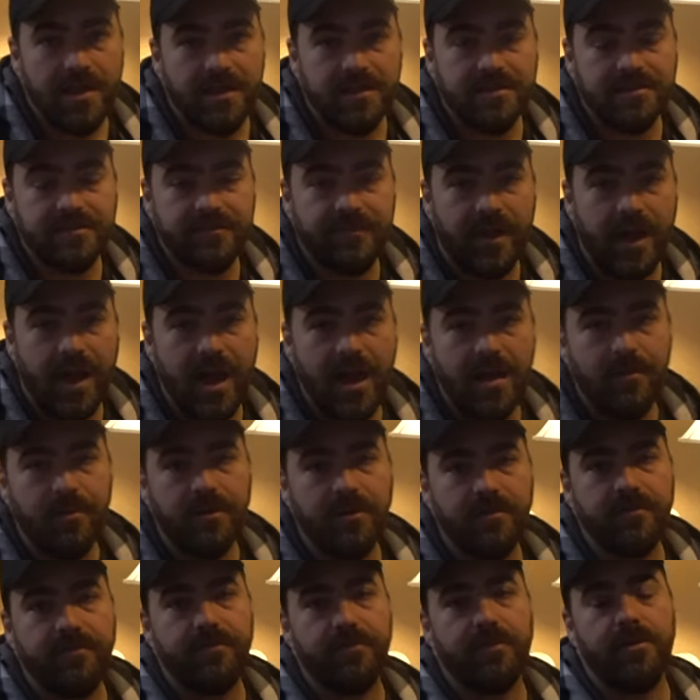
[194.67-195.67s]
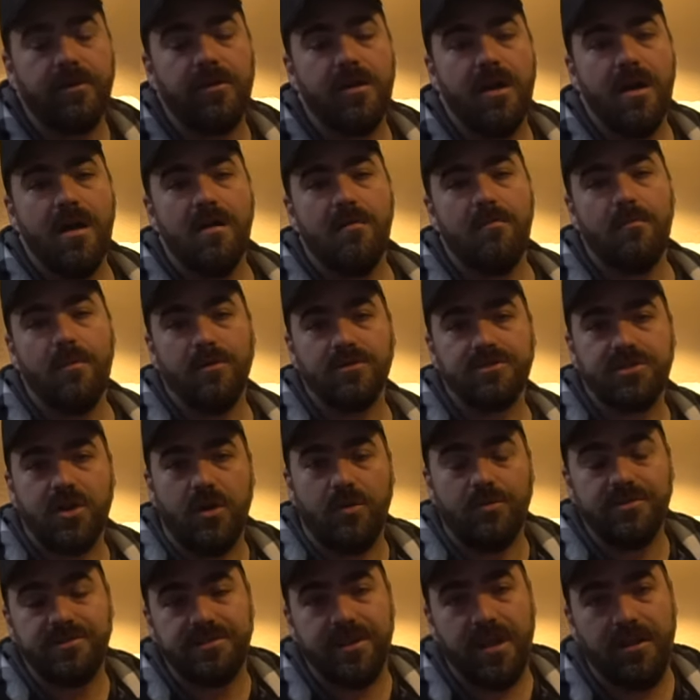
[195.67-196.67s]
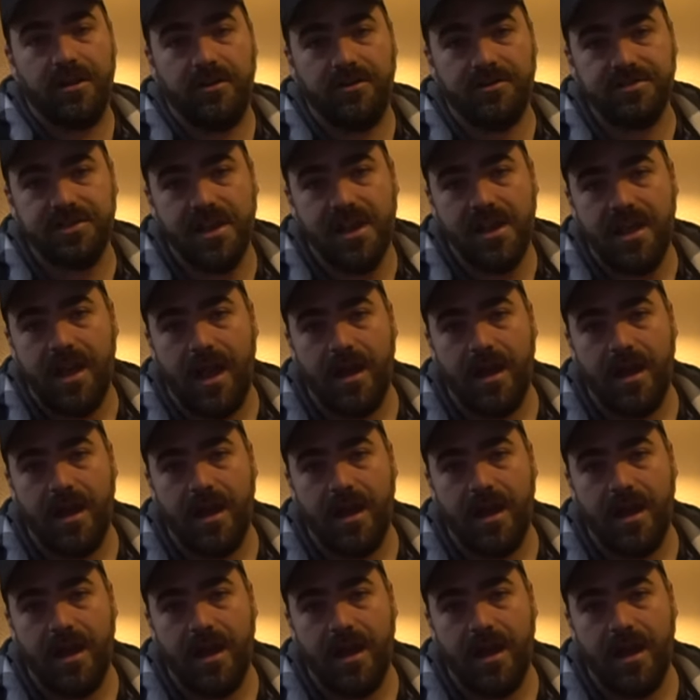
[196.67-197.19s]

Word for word: is viable for most homesteaders.